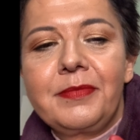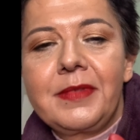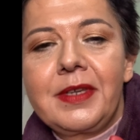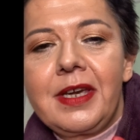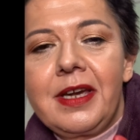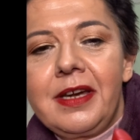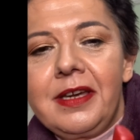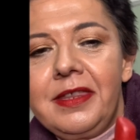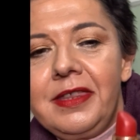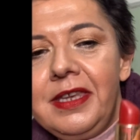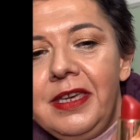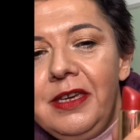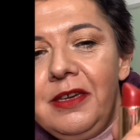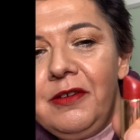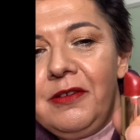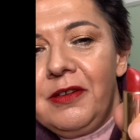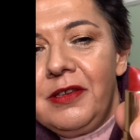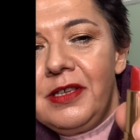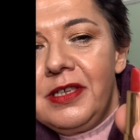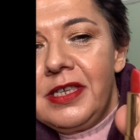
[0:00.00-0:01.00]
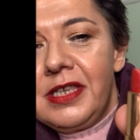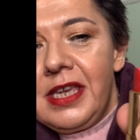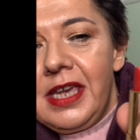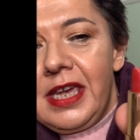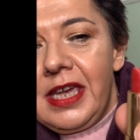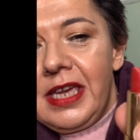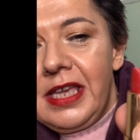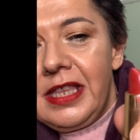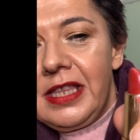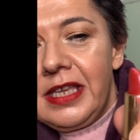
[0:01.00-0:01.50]
I think you can
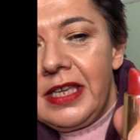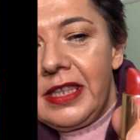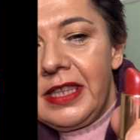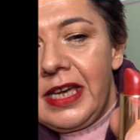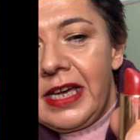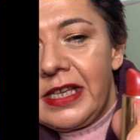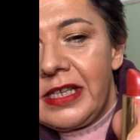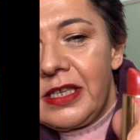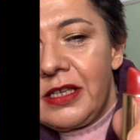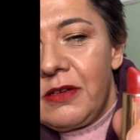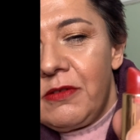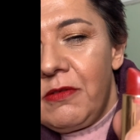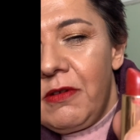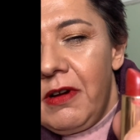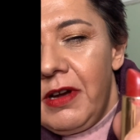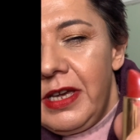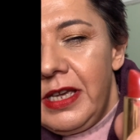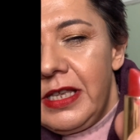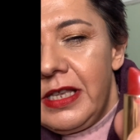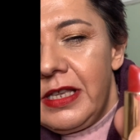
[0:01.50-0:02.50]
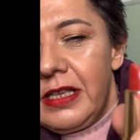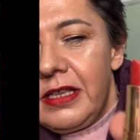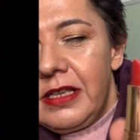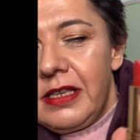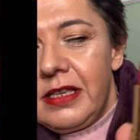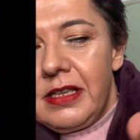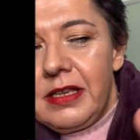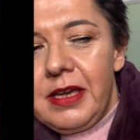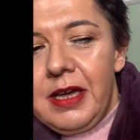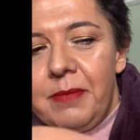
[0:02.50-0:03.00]
see that that's quite
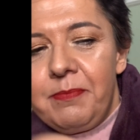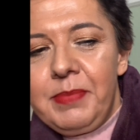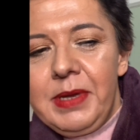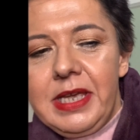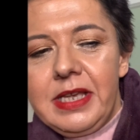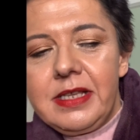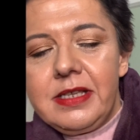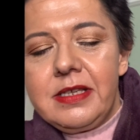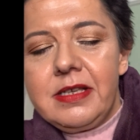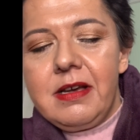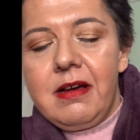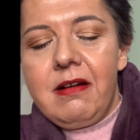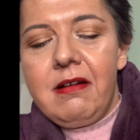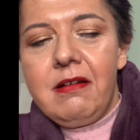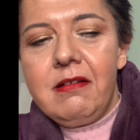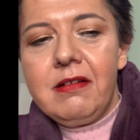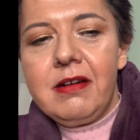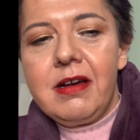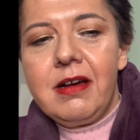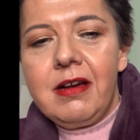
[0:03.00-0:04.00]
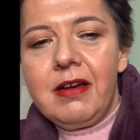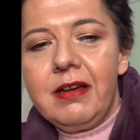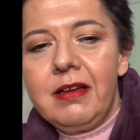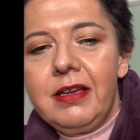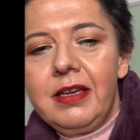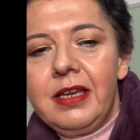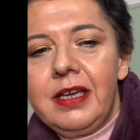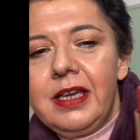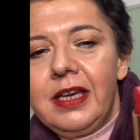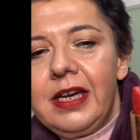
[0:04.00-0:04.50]
a bit darker,
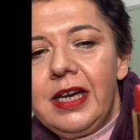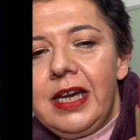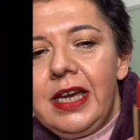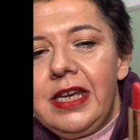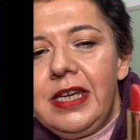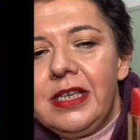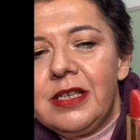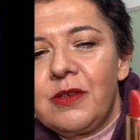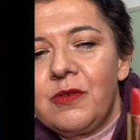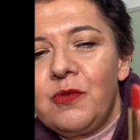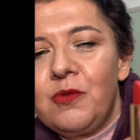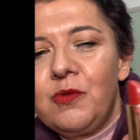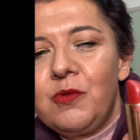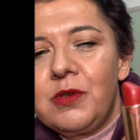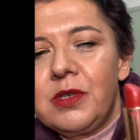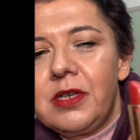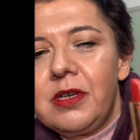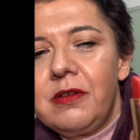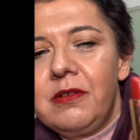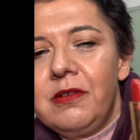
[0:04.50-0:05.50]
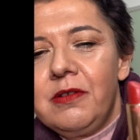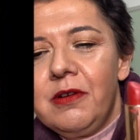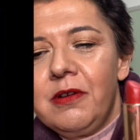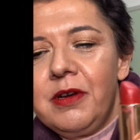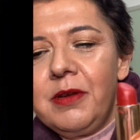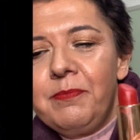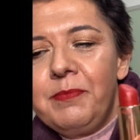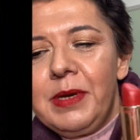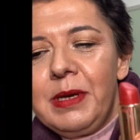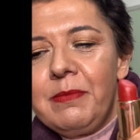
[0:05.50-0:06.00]
and it's also got
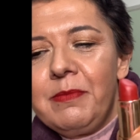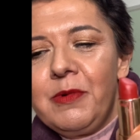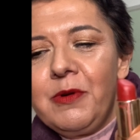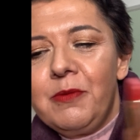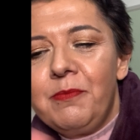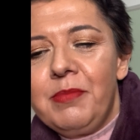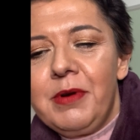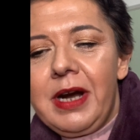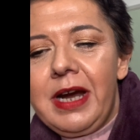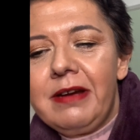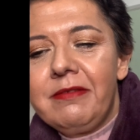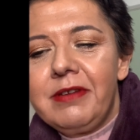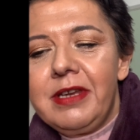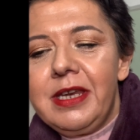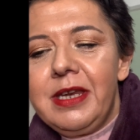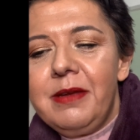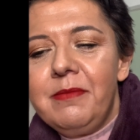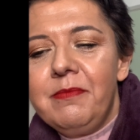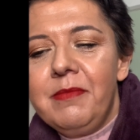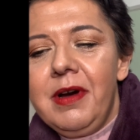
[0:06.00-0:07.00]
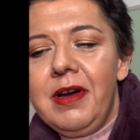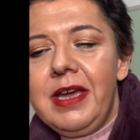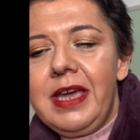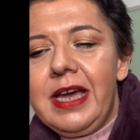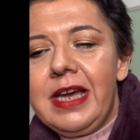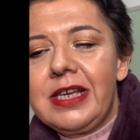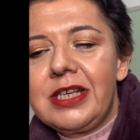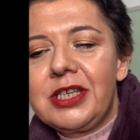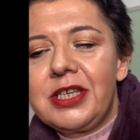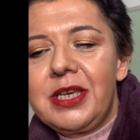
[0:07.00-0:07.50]
a bit more brown in it. Might
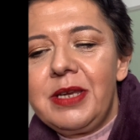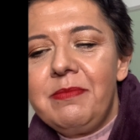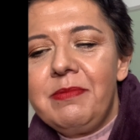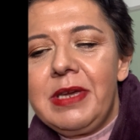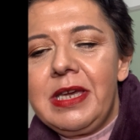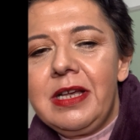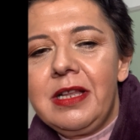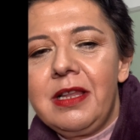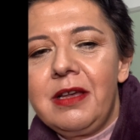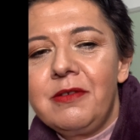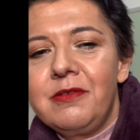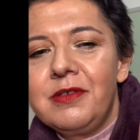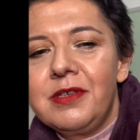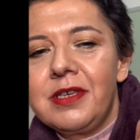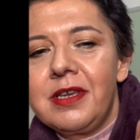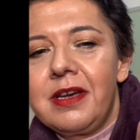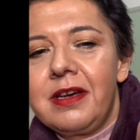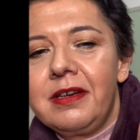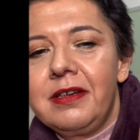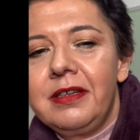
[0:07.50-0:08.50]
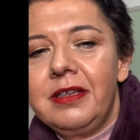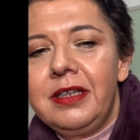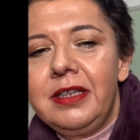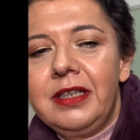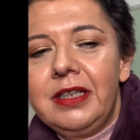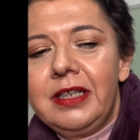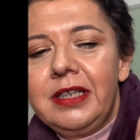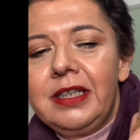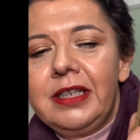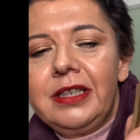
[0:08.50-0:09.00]
actually be closer
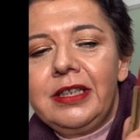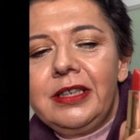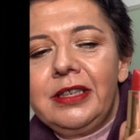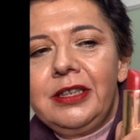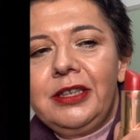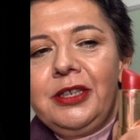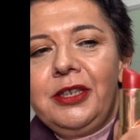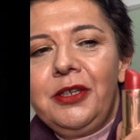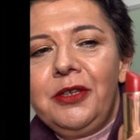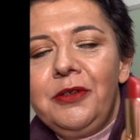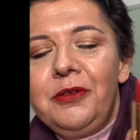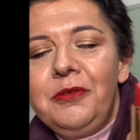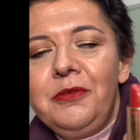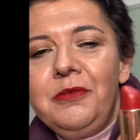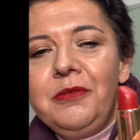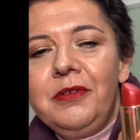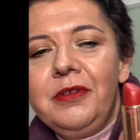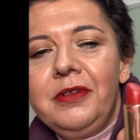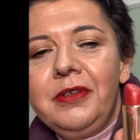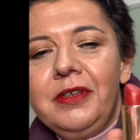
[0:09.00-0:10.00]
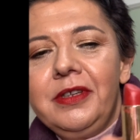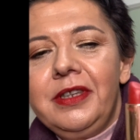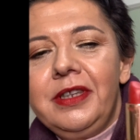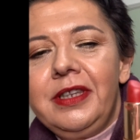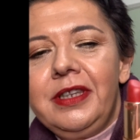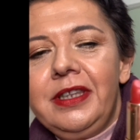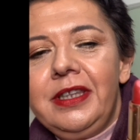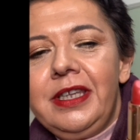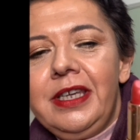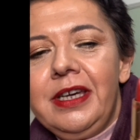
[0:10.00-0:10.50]
to
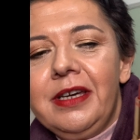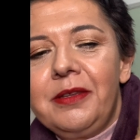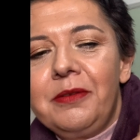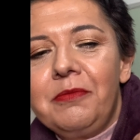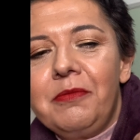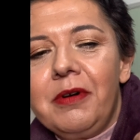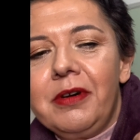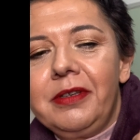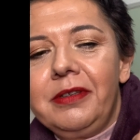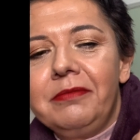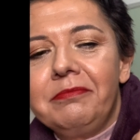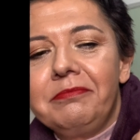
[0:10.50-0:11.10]
the other one.